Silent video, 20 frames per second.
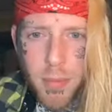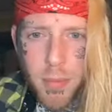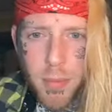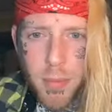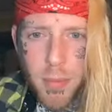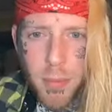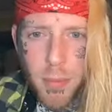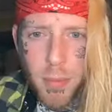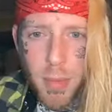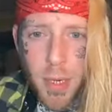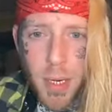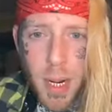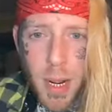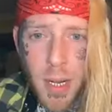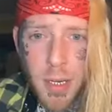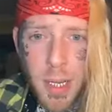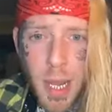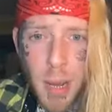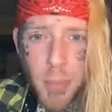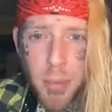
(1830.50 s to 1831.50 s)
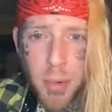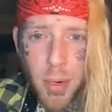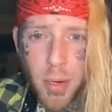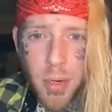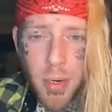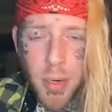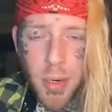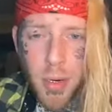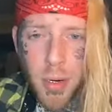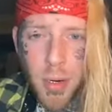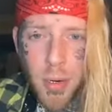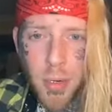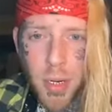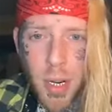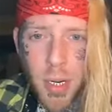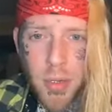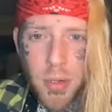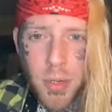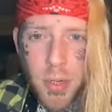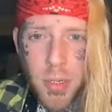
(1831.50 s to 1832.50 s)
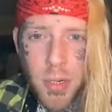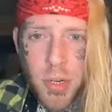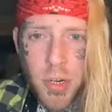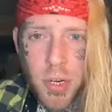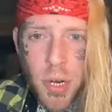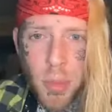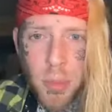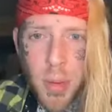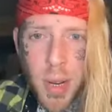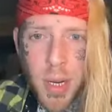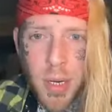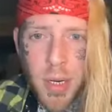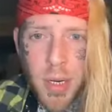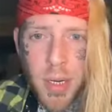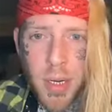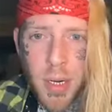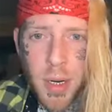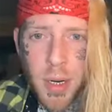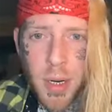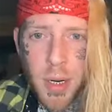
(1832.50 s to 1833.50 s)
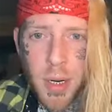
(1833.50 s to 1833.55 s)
but yeah, that part. Okay, so I'll just jump back in here.